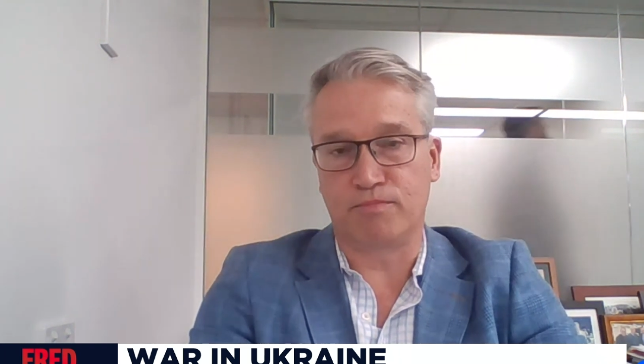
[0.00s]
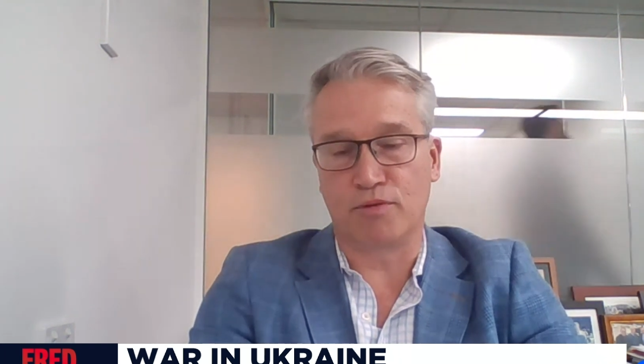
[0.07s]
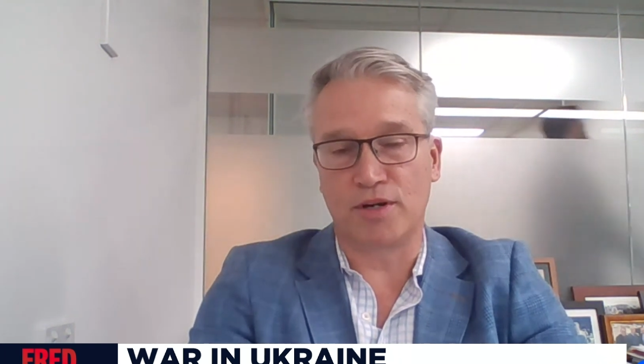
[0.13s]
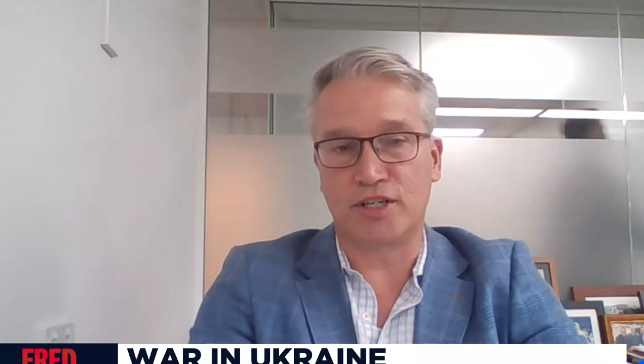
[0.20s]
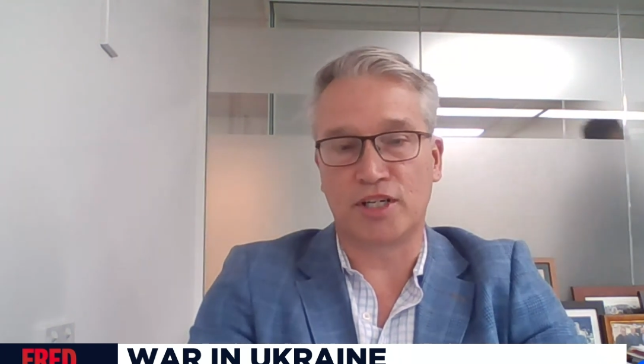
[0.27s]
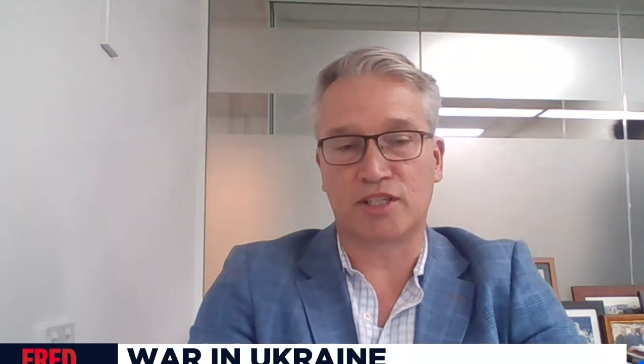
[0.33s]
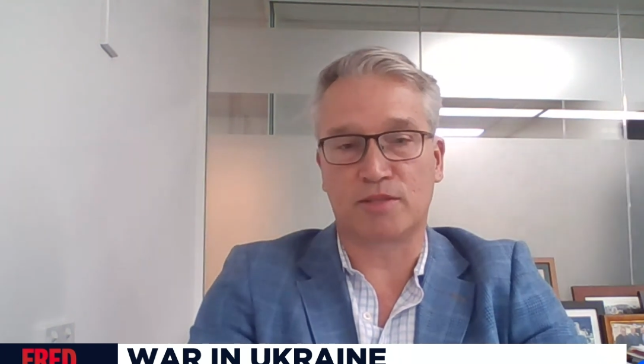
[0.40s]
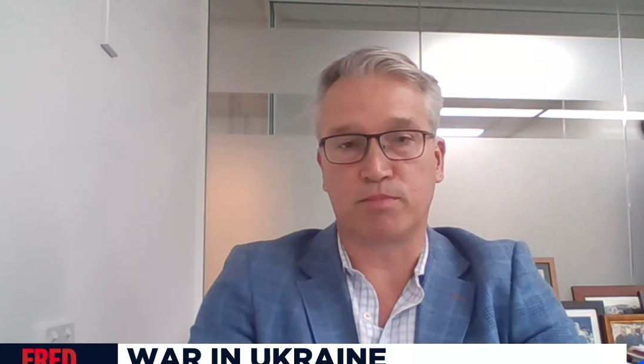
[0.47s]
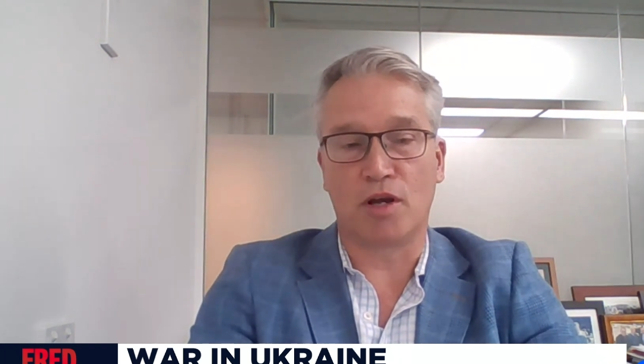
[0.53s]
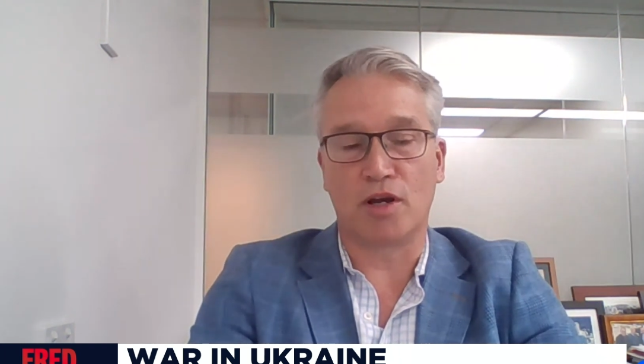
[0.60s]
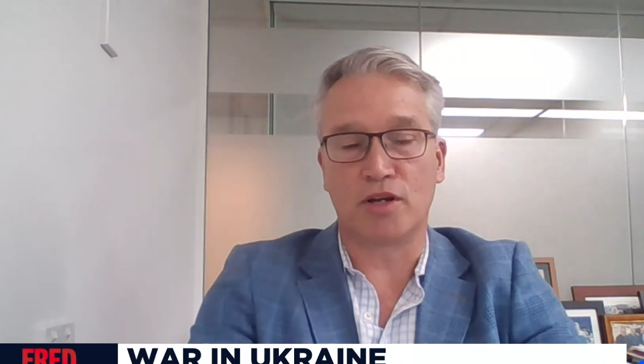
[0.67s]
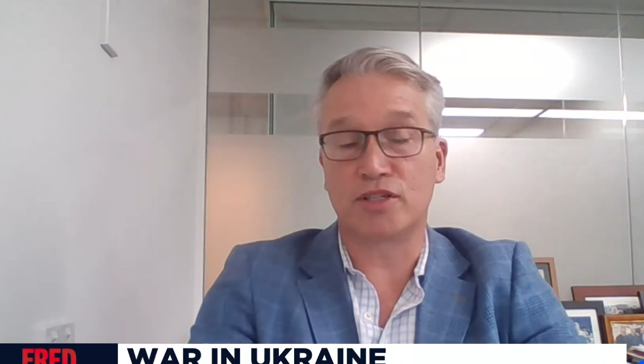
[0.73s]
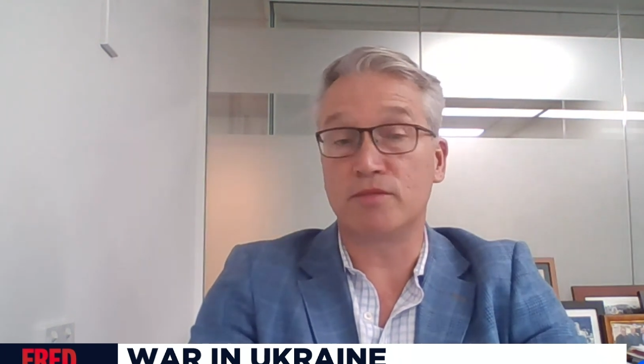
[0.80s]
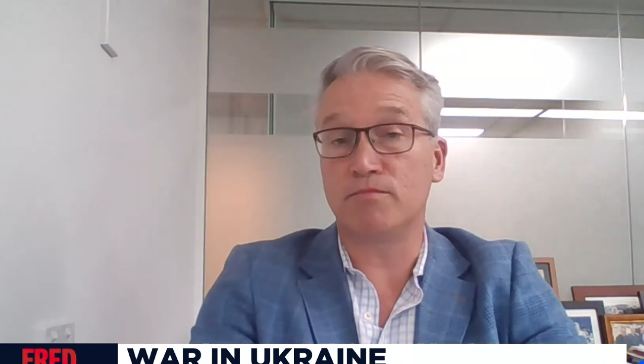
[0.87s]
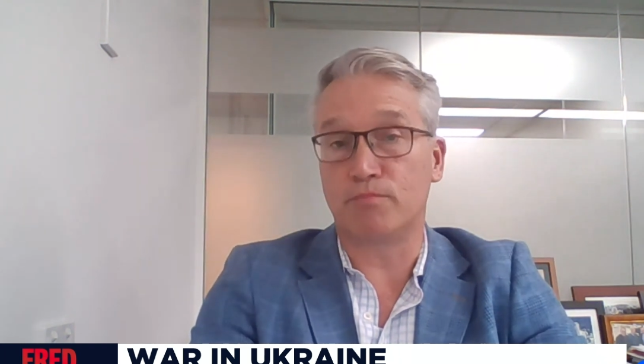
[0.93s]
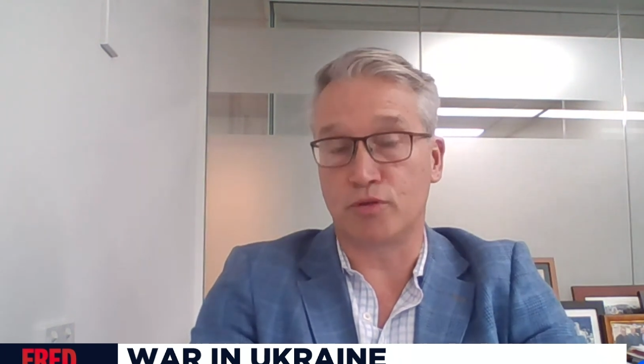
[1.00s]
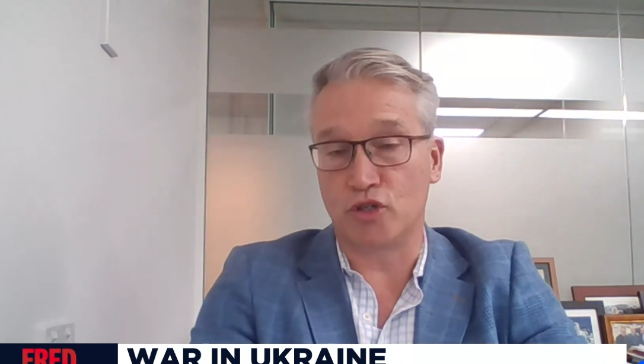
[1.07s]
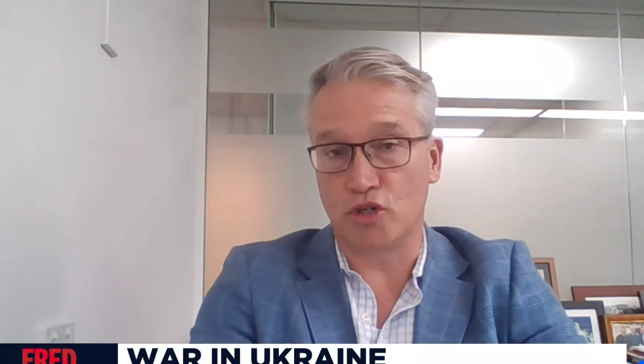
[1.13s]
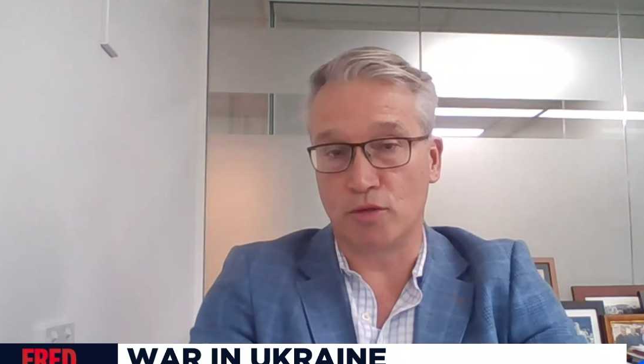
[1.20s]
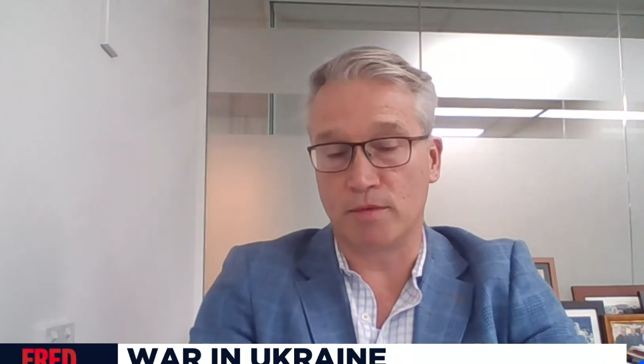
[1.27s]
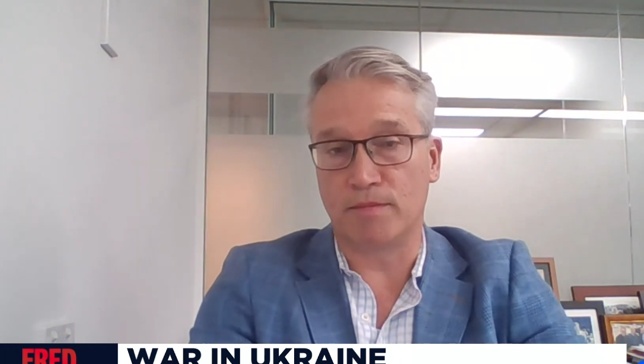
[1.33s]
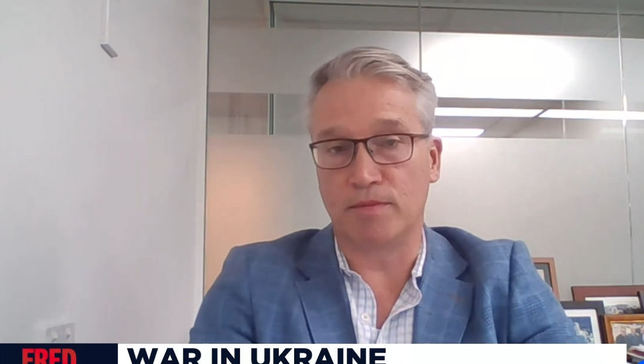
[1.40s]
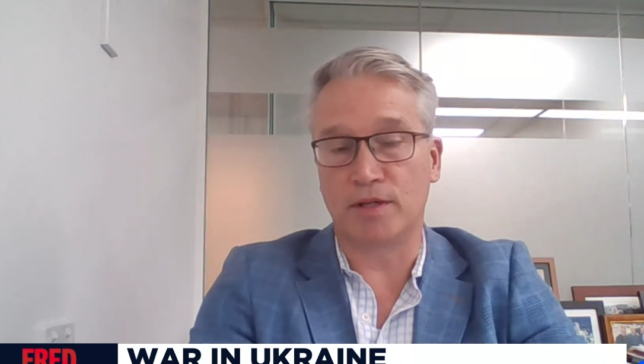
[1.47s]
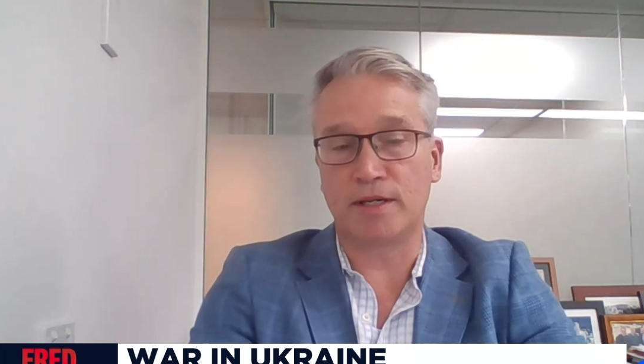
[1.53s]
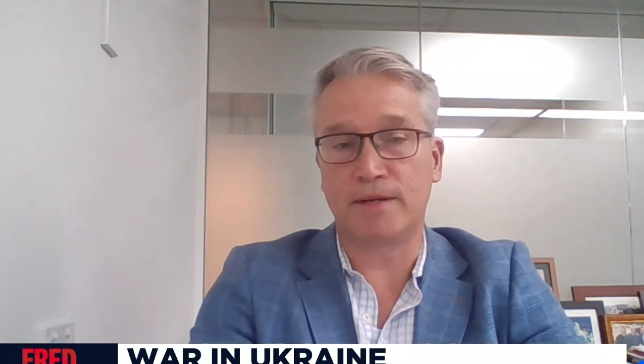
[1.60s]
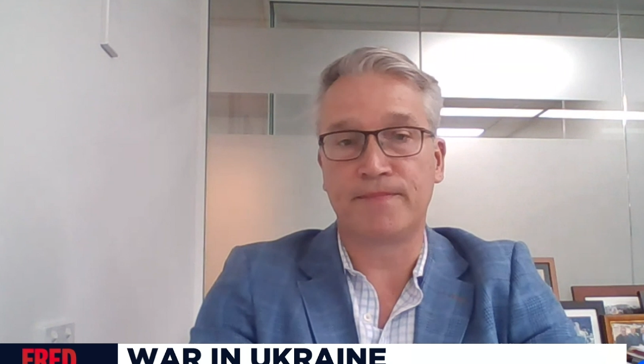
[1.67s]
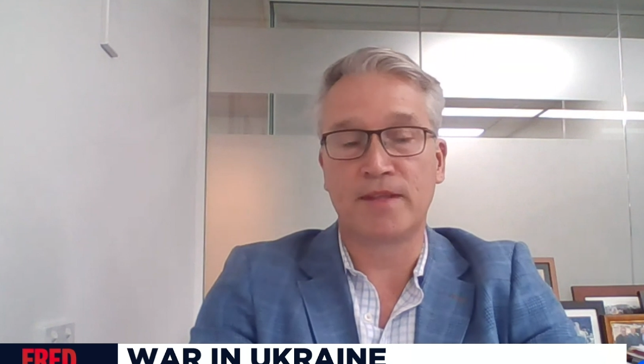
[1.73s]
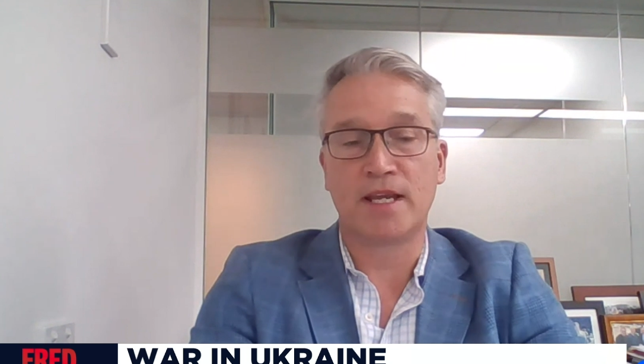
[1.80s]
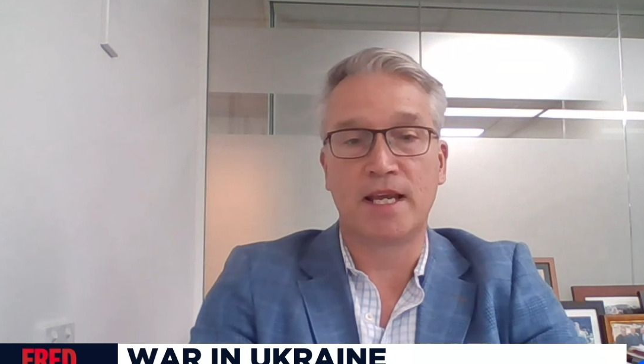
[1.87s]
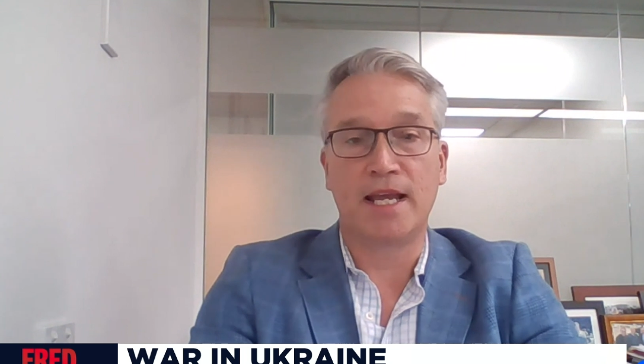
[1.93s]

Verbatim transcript: bridge explosion, presumably,